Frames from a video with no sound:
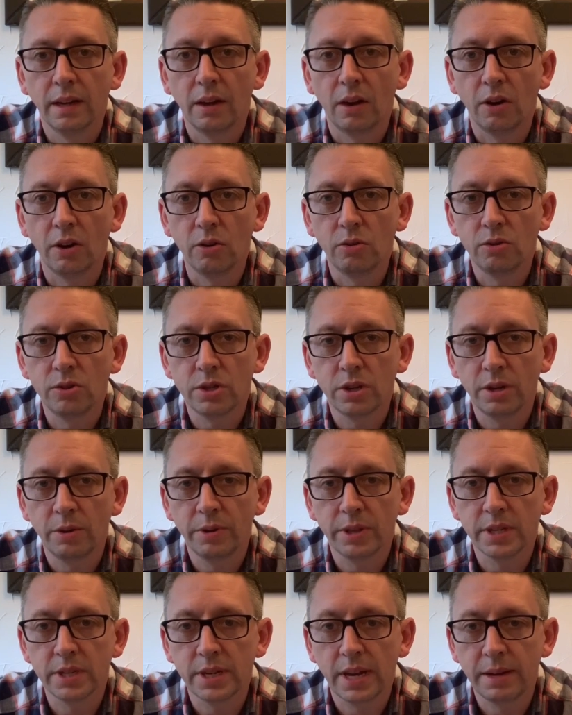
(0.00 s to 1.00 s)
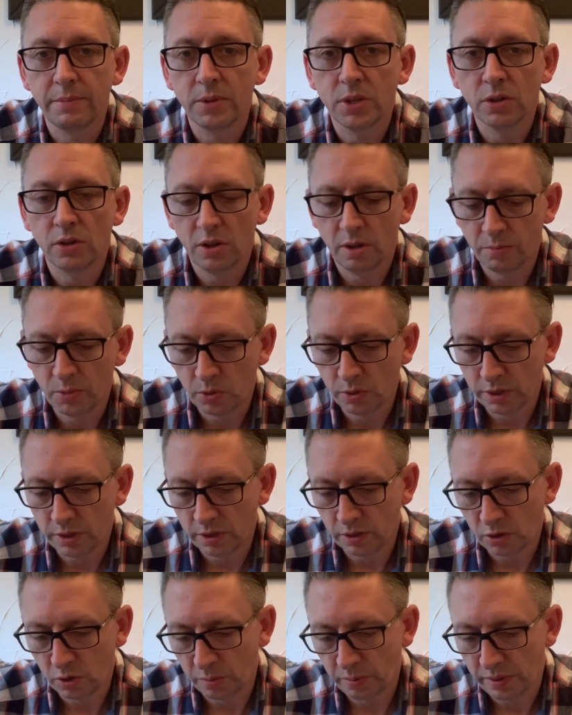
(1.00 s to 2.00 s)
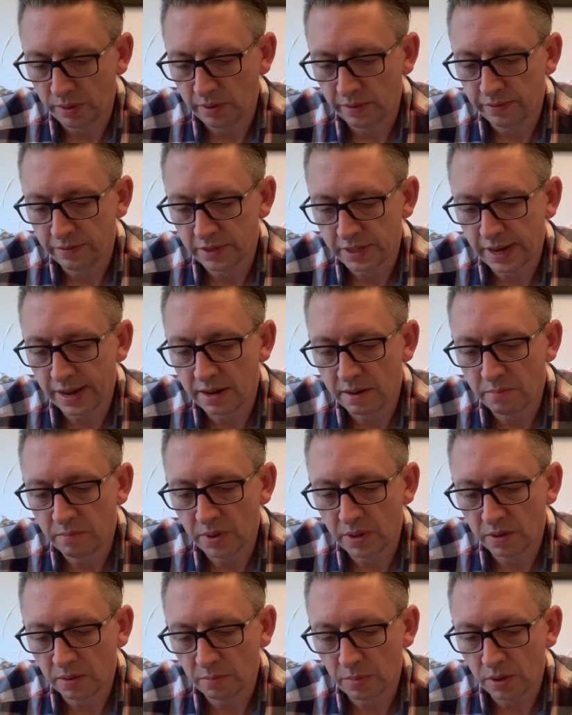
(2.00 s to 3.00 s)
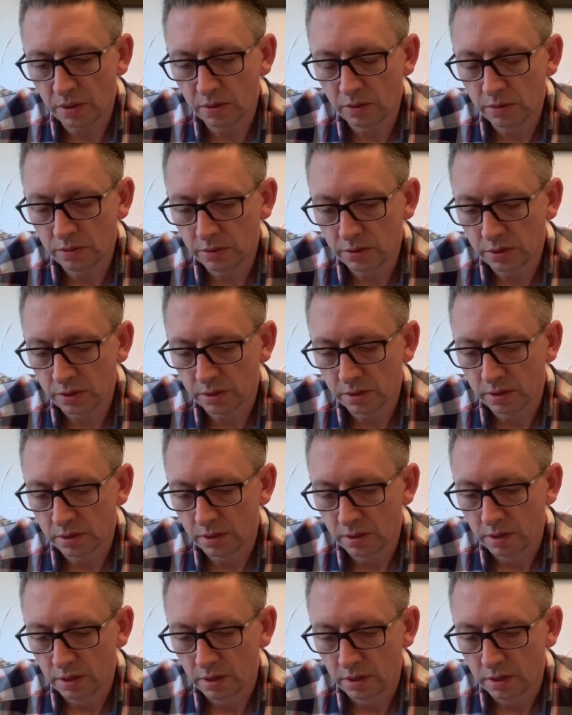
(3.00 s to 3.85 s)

I also at the same time ordered a couple of 10ml bottles.